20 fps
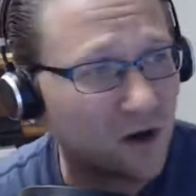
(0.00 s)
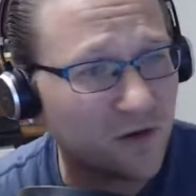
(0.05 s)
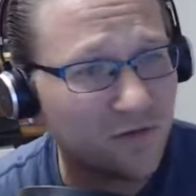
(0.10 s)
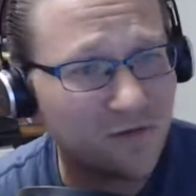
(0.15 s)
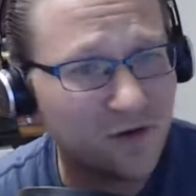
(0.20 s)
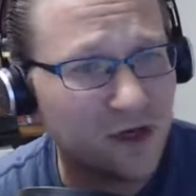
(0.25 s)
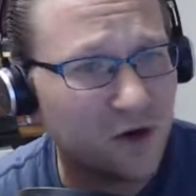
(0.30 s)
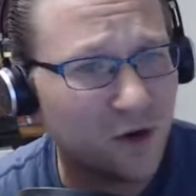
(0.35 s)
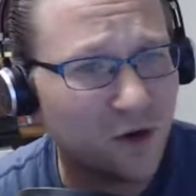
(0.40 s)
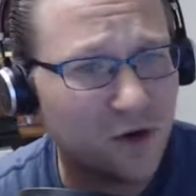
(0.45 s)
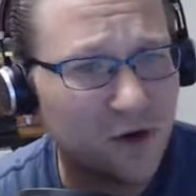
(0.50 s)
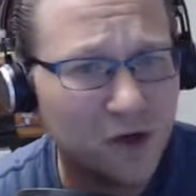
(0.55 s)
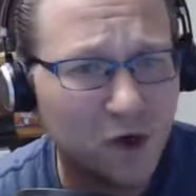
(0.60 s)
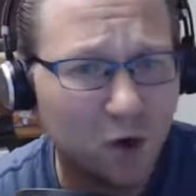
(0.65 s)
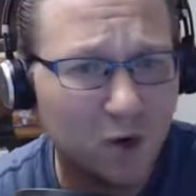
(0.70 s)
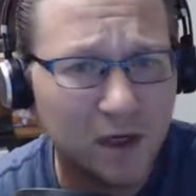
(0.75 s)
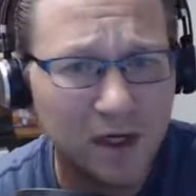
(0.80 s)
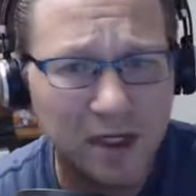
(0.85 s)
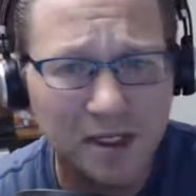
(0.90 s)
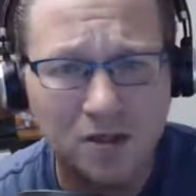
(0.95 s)
video and no
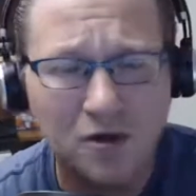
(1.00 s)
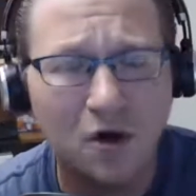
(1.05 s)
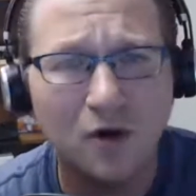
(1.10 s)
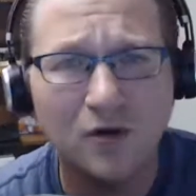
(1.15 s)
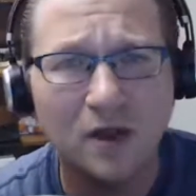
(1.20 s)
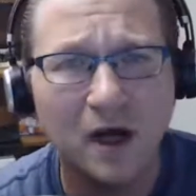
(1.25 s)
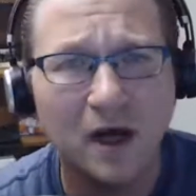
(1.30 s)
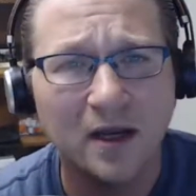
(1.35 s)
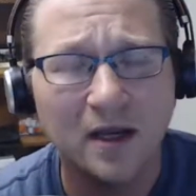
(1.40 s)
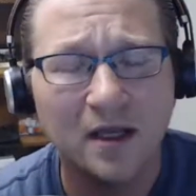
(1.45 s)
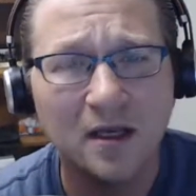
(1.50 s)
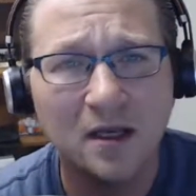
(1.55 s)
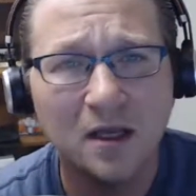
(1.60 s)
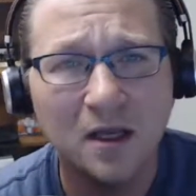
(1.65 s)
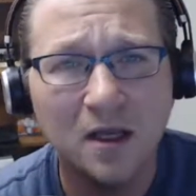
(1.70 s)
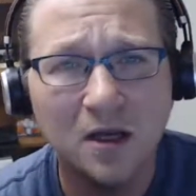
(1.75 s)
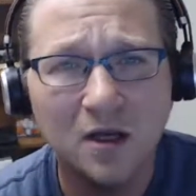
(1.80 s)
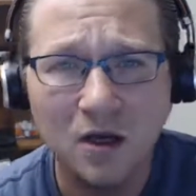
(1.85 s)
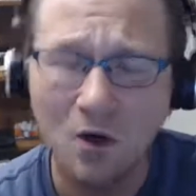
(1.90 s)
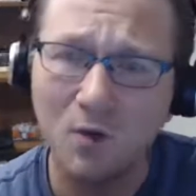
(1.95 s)
one gets called on it.
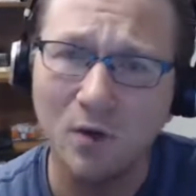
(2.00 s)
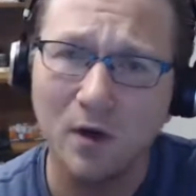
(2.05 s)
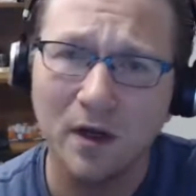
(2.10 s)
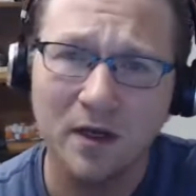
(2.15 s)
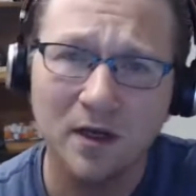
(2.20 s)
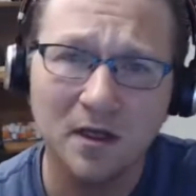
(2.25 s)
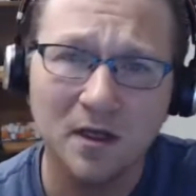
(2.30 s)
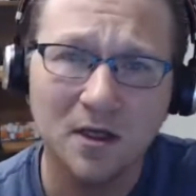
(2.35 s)
No one.